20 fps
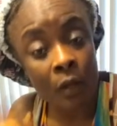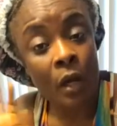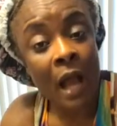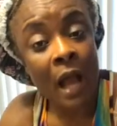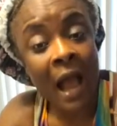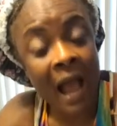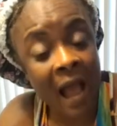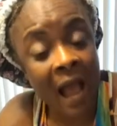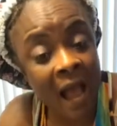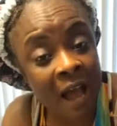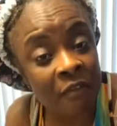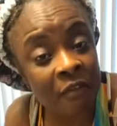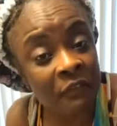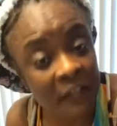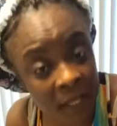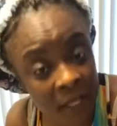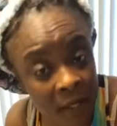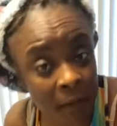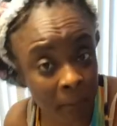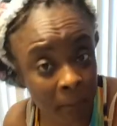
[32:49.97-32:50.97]
Have
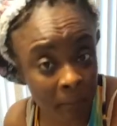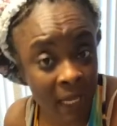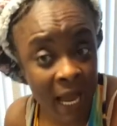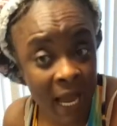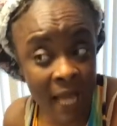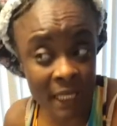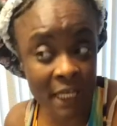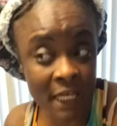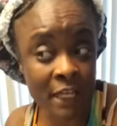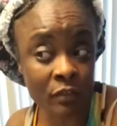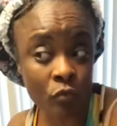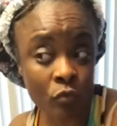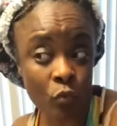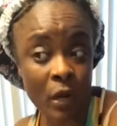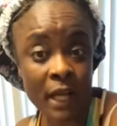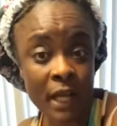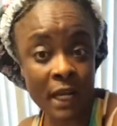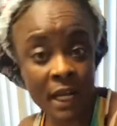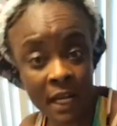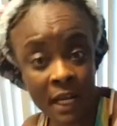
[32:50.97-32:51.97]
him. At least
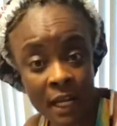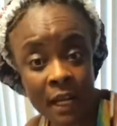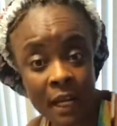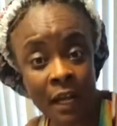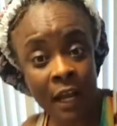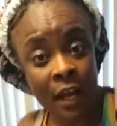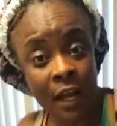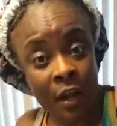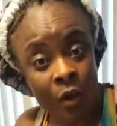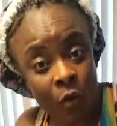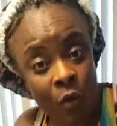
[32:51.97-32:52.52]
when he